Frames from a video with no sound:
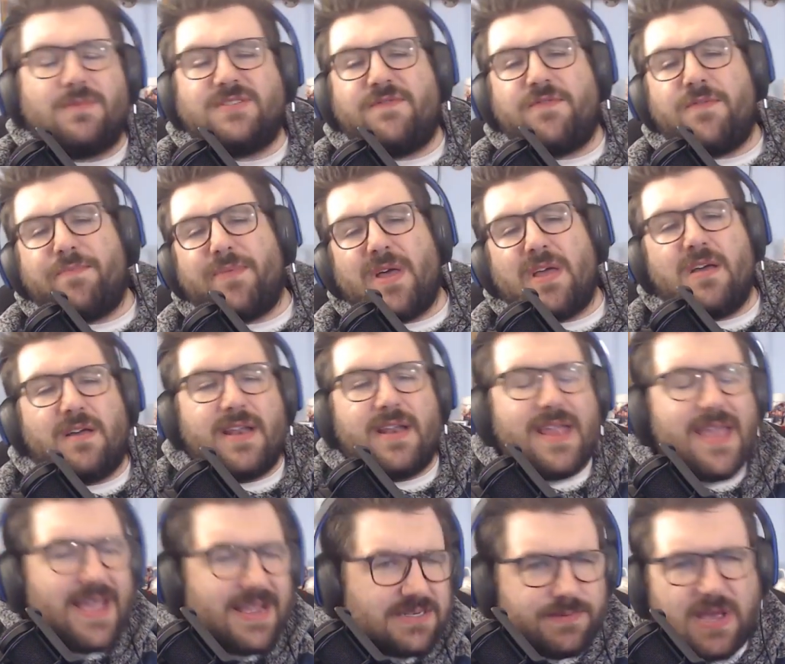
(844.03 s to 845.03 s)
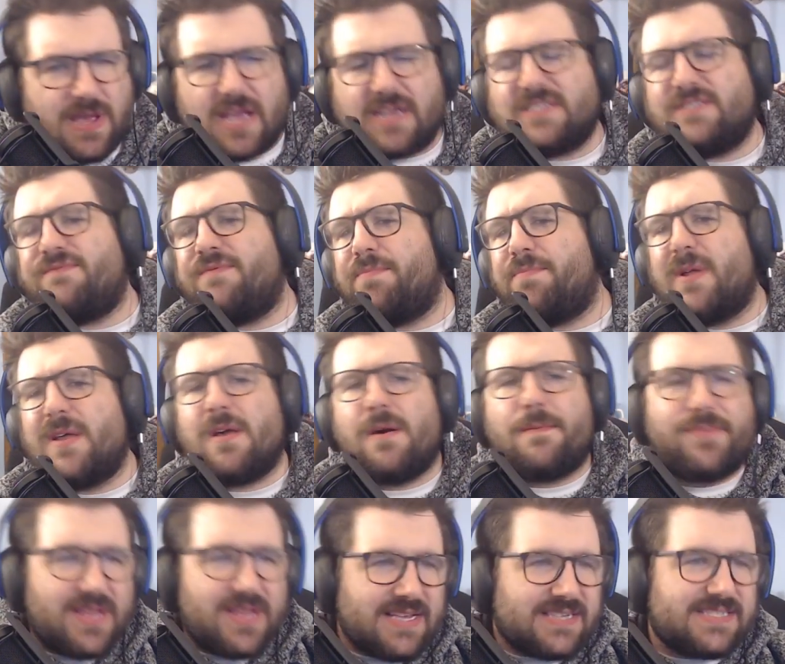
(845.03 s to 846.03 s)
If you play on Xbox, if you play on
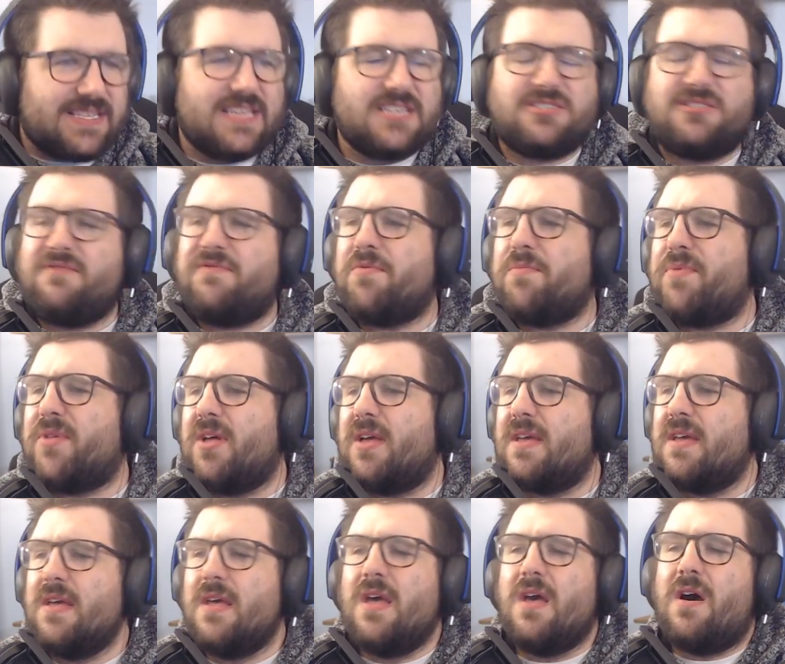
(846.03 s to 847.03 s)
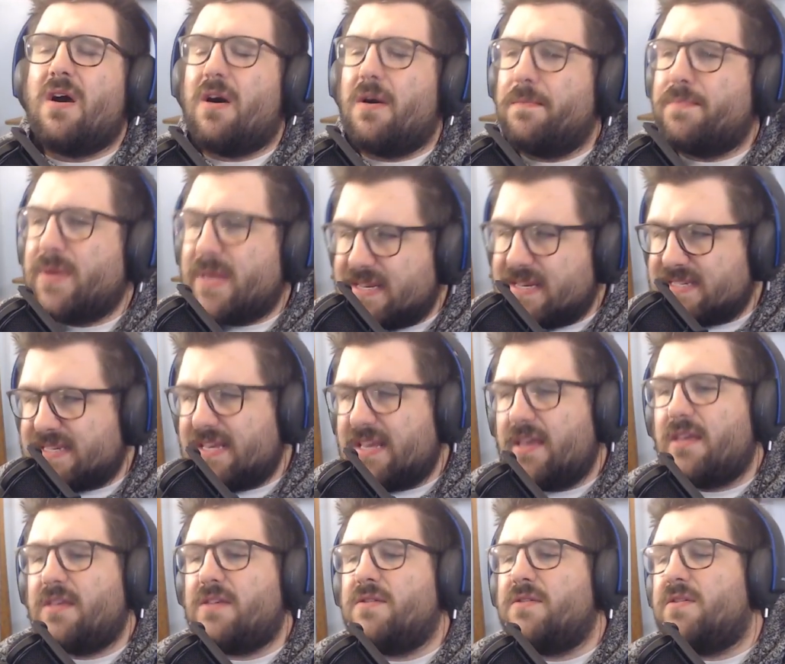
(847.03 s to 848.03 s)
PlayStation, if you play on
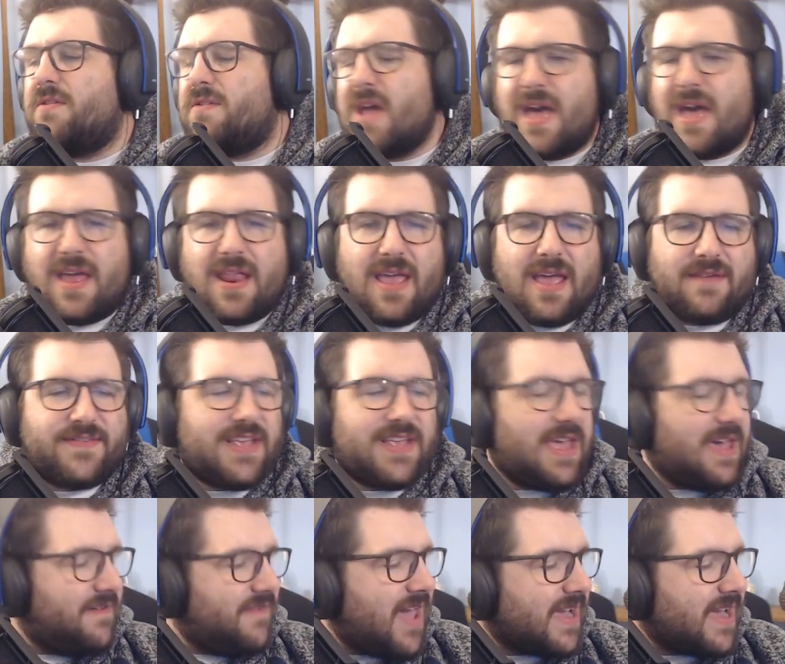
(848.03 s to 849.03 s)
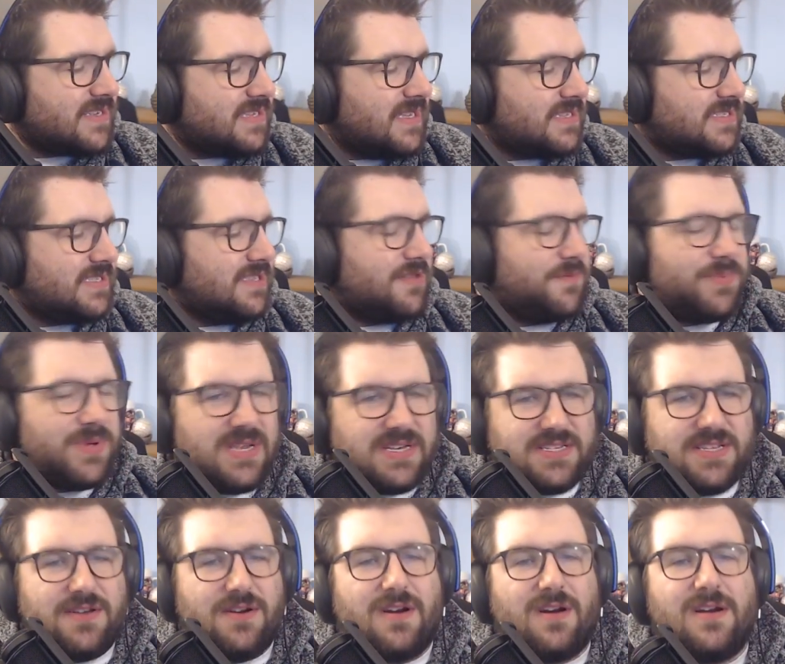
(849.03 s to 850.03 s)
PC, you do not have to have access to the
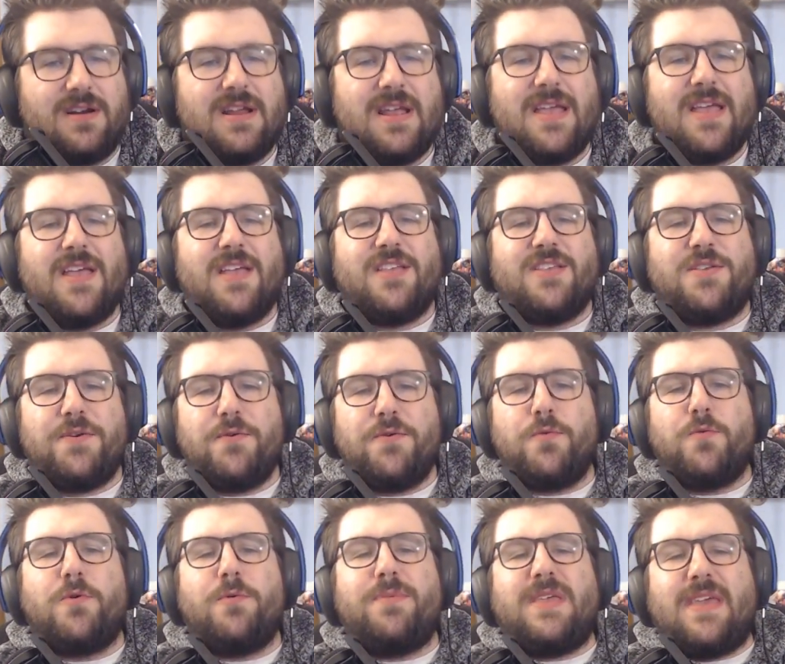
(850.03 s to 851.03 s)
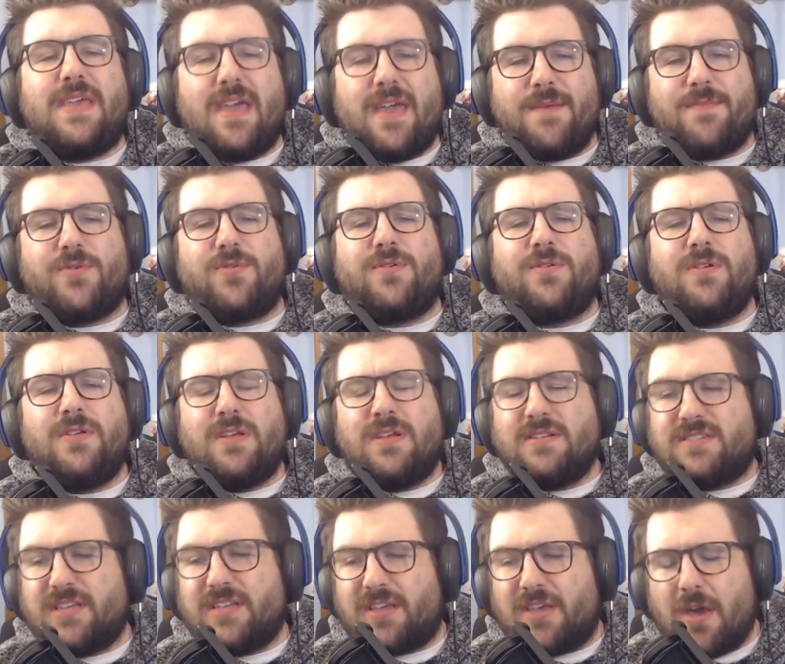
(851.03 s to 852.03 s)
PTR. You will be able
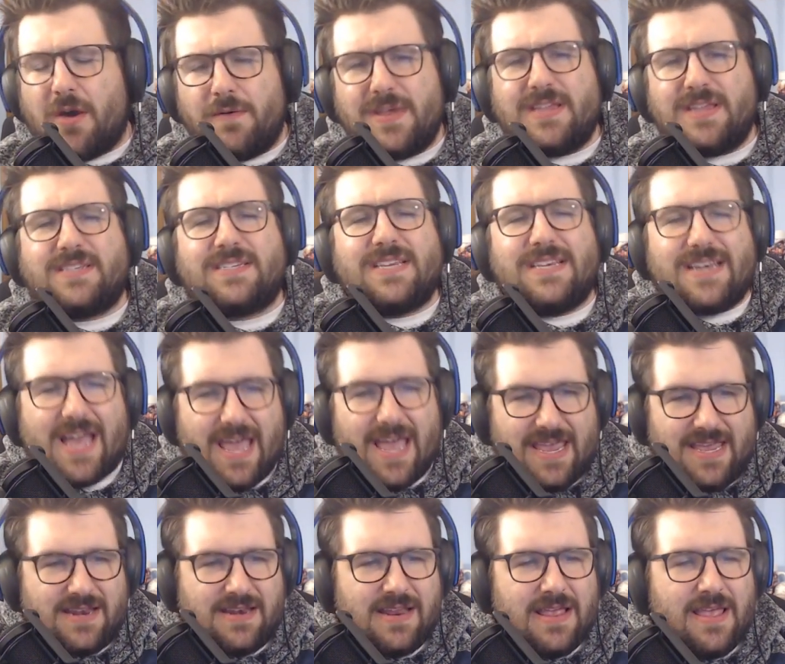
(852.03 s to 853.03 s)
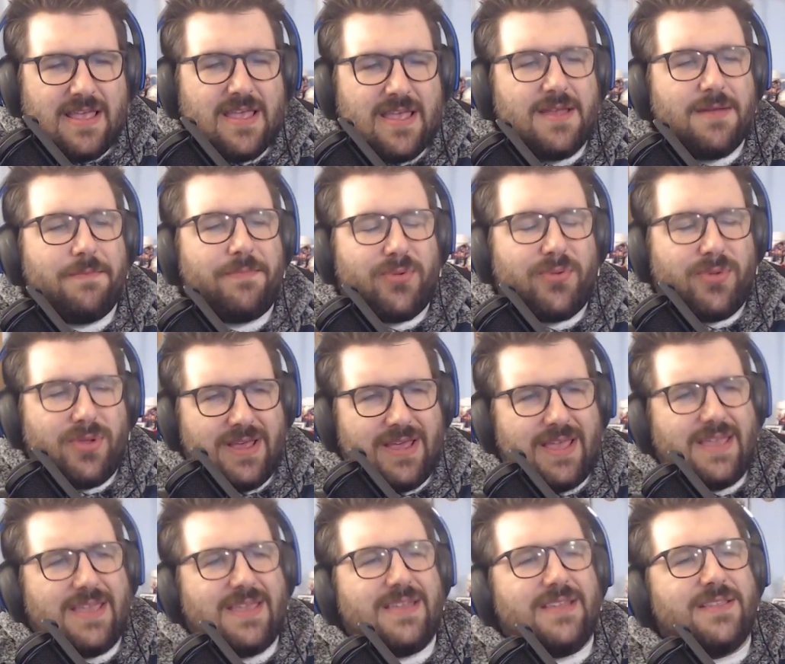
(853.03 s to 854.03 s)
to go in tonight and
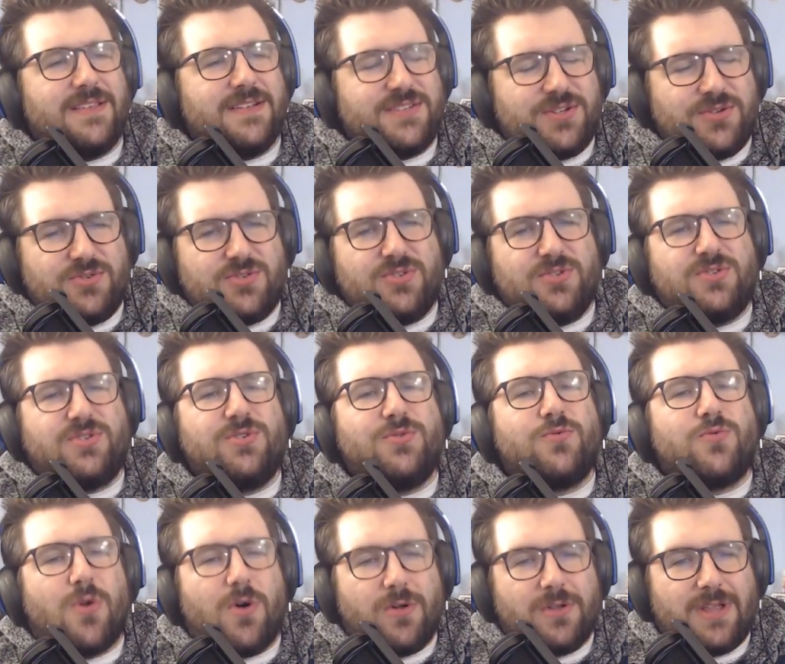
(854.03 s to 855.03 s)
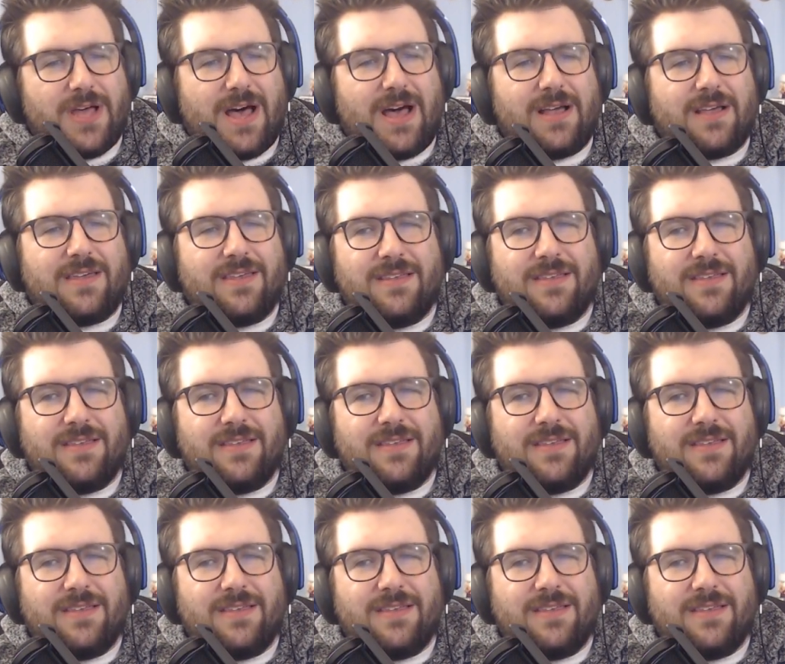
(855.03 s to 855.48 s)
play in the 222 Roll Lock.